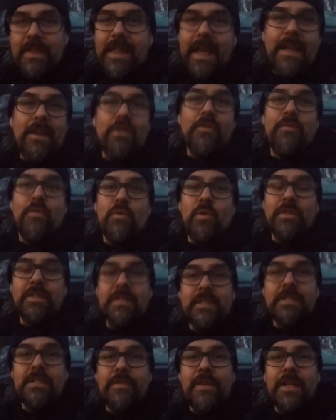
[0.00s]
Thank you for
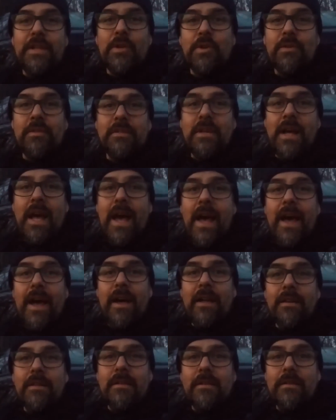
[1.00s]
watching this video
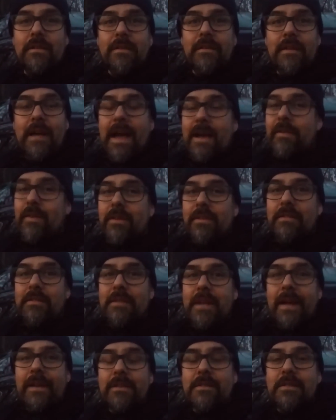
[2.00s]
and have a
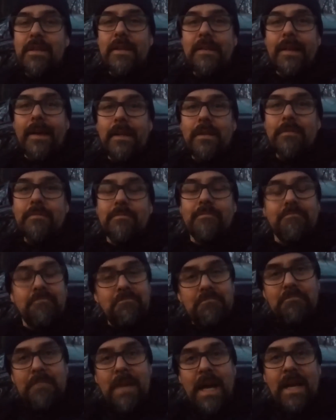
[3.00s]
nice Sunday.
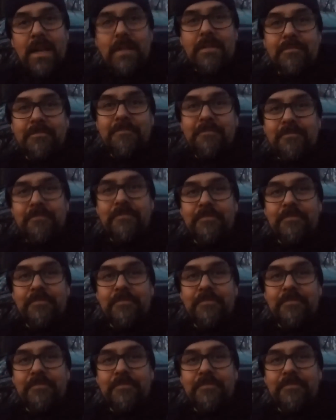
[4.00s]
Bye.